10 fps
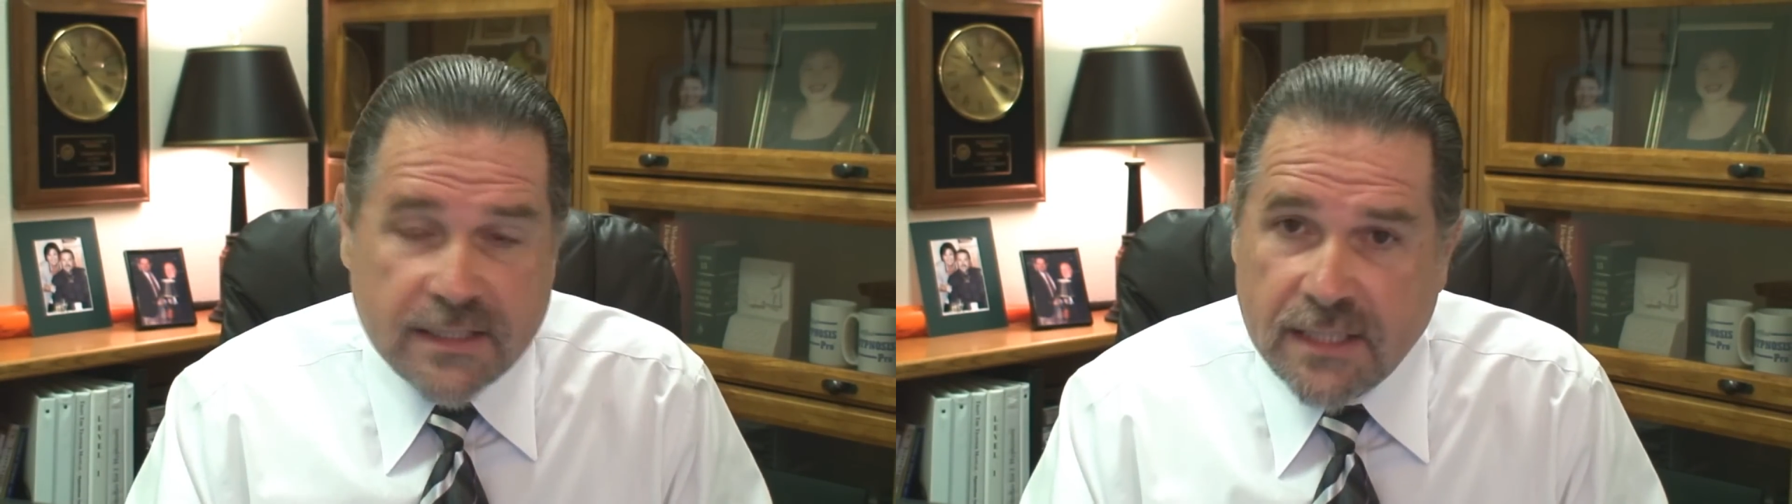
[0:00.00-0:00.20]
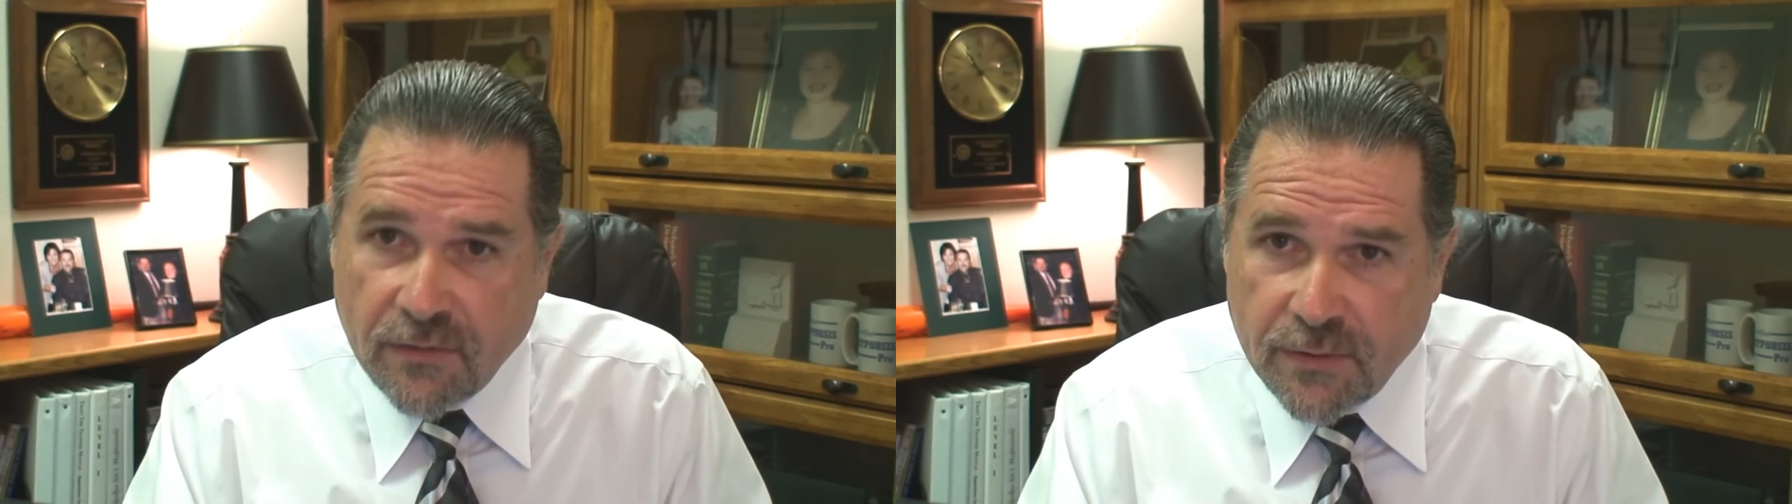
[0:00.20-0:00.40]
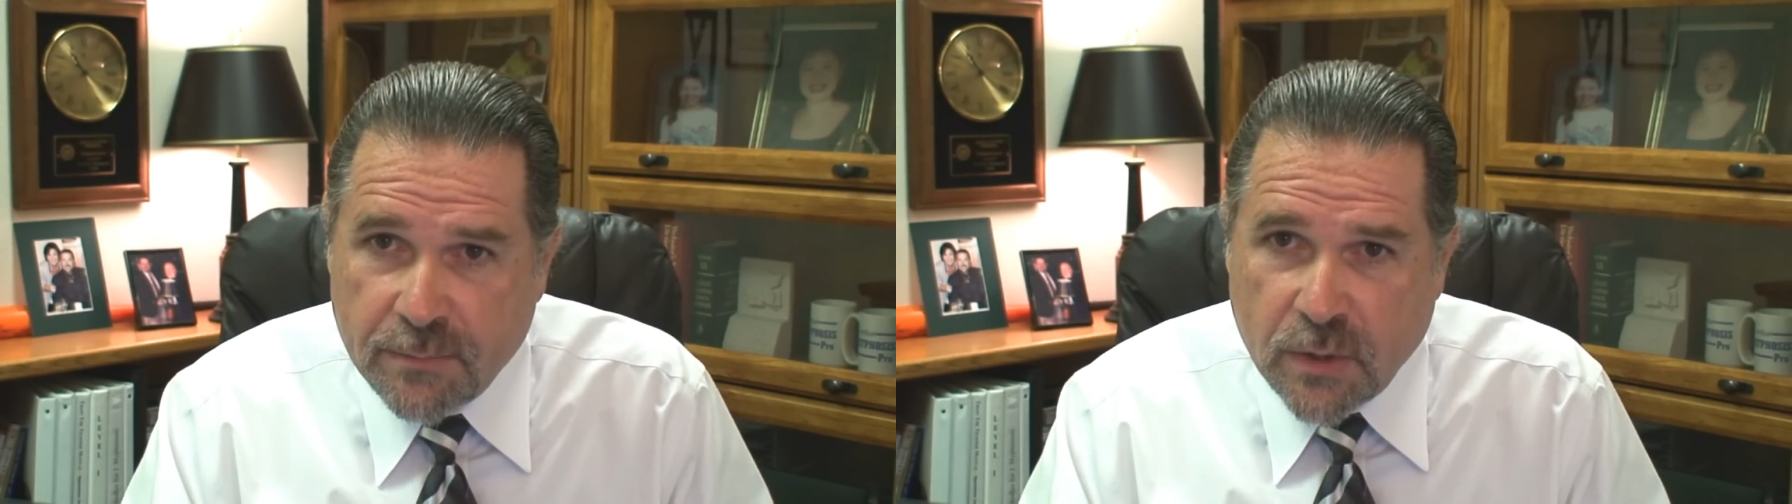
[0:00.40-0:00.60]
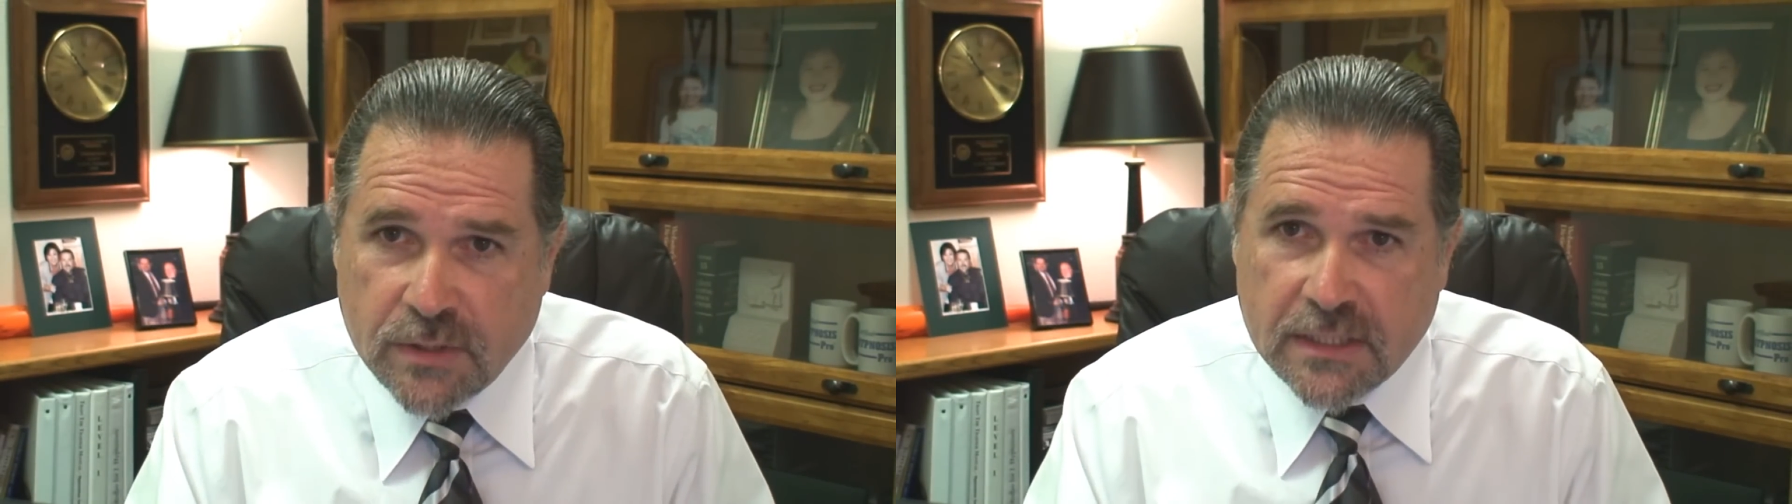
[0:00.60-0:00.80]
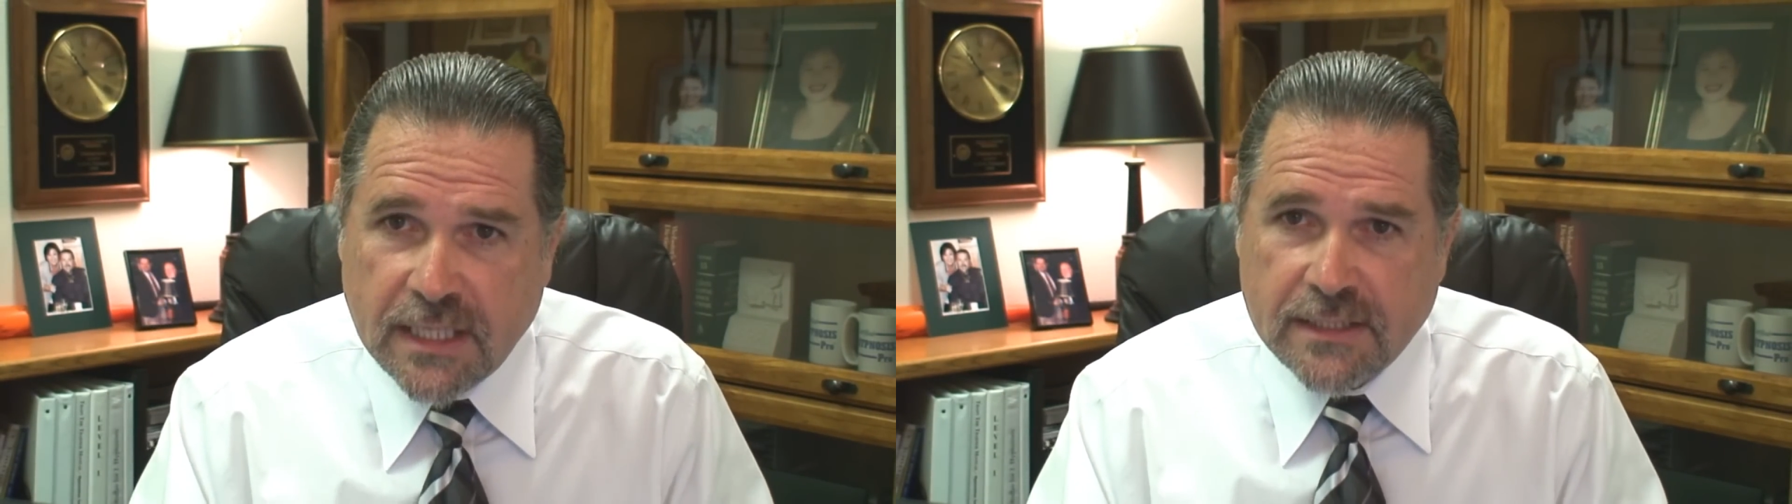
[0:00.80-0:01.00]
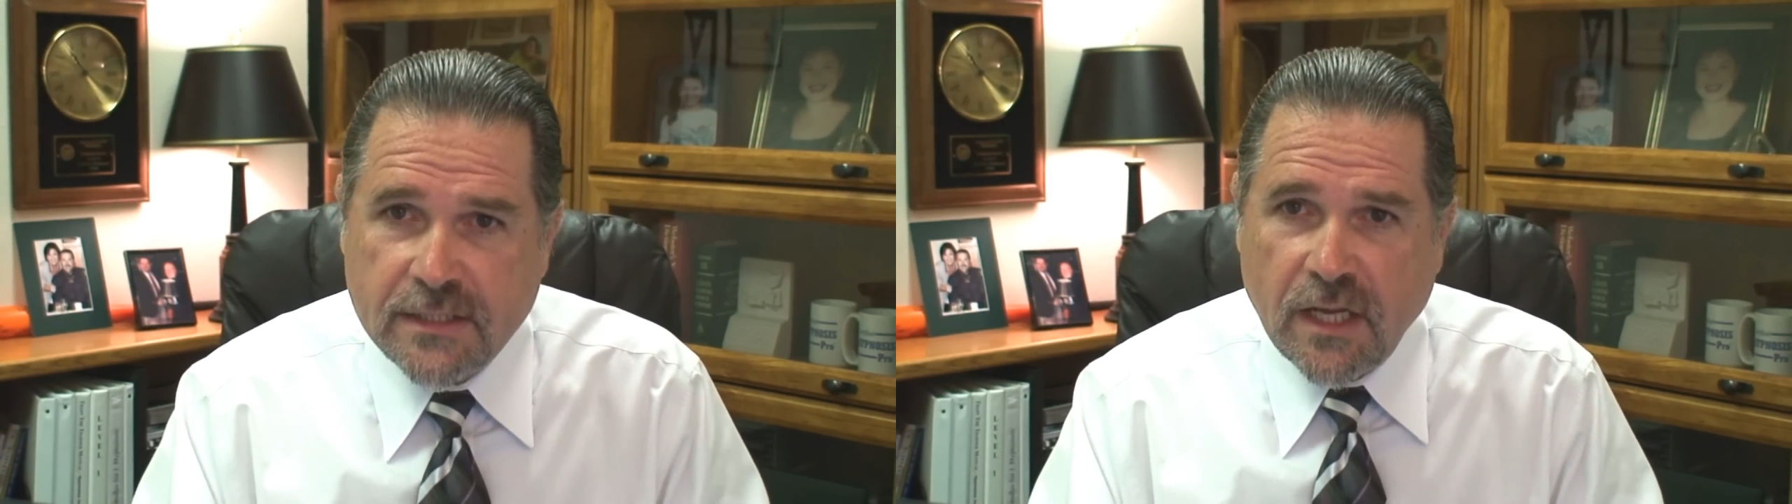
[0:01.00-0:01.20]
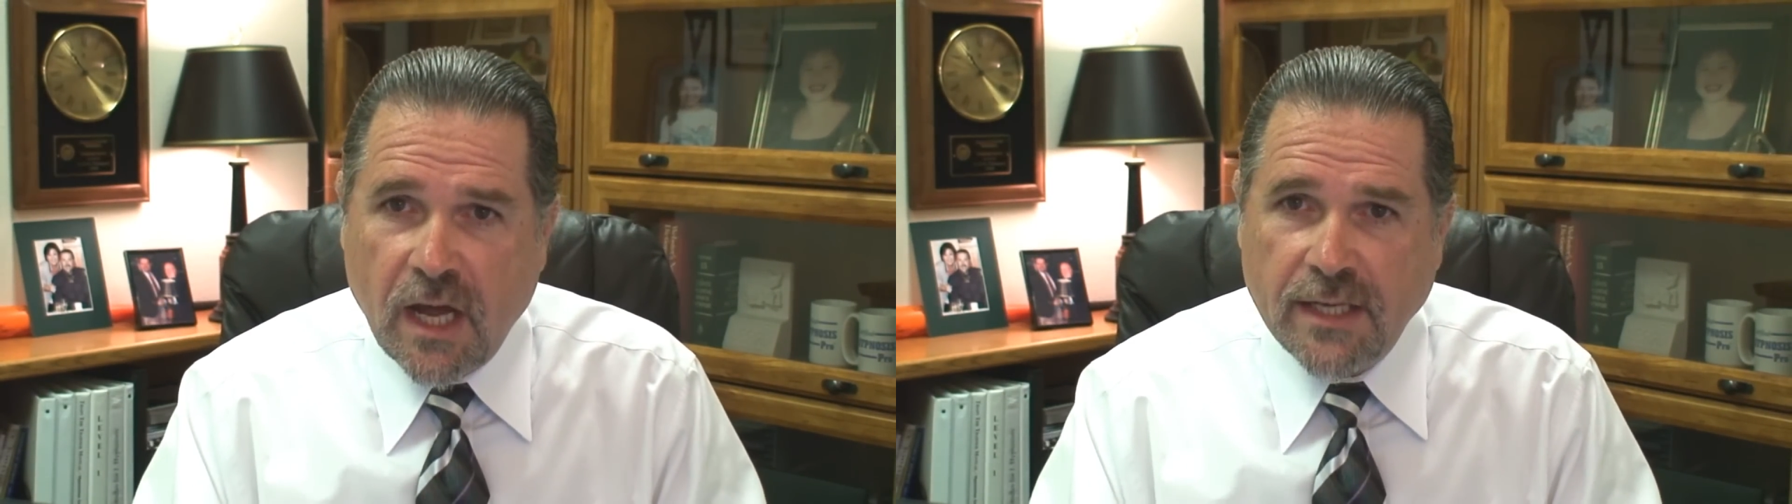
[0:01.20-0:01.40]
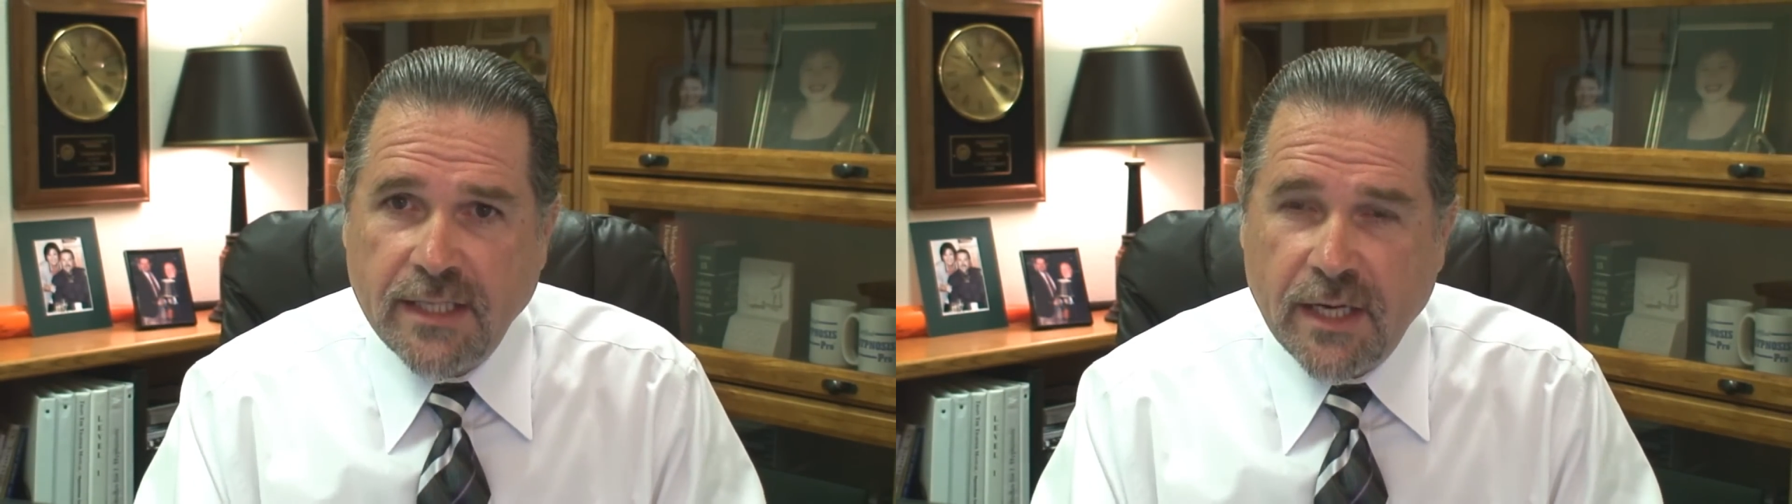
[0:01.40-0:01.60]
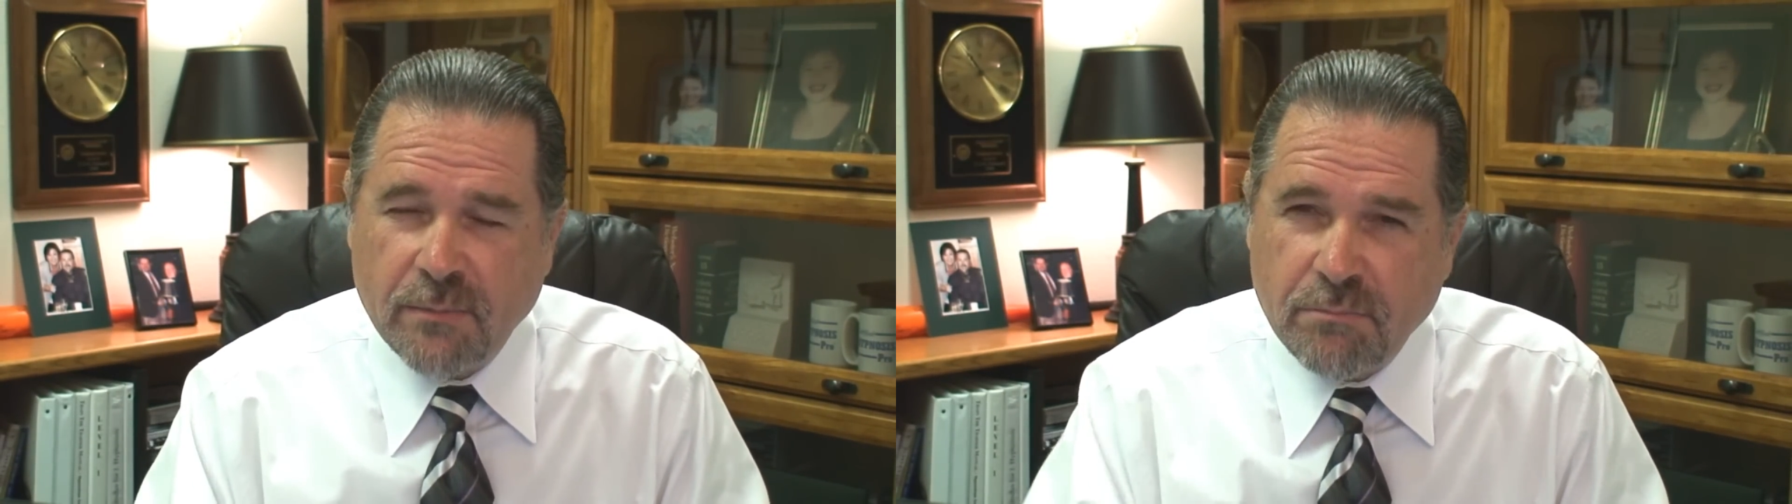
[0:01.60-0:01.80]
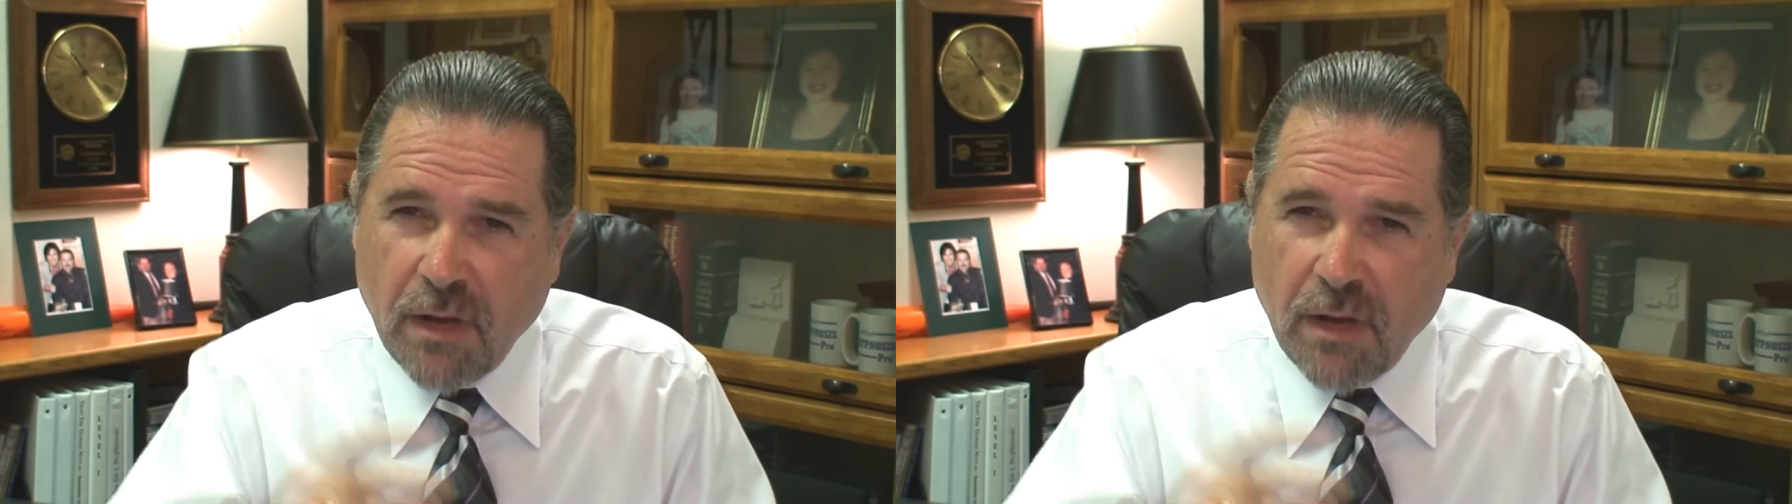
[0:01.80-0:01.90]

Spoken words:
self-hypnosis lesson on there.